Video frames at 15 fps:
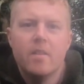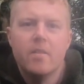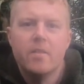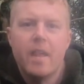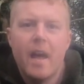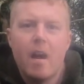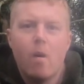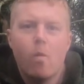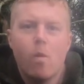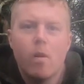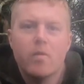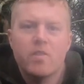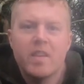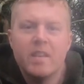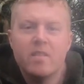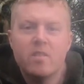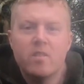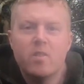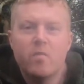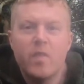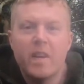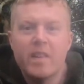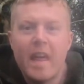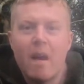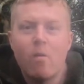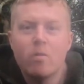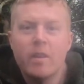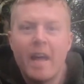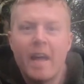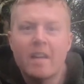Now I've since figured
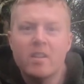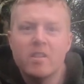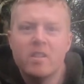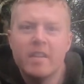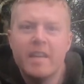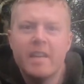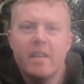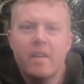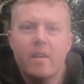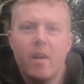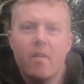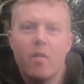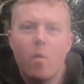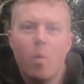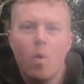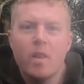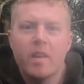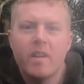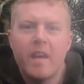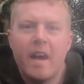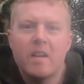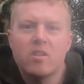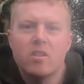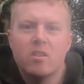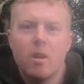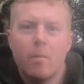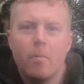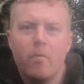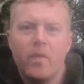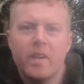out that actually if I want to catch a
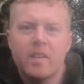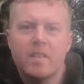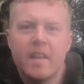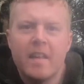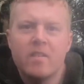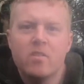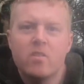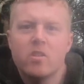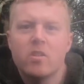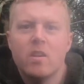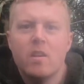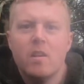double figure Tench,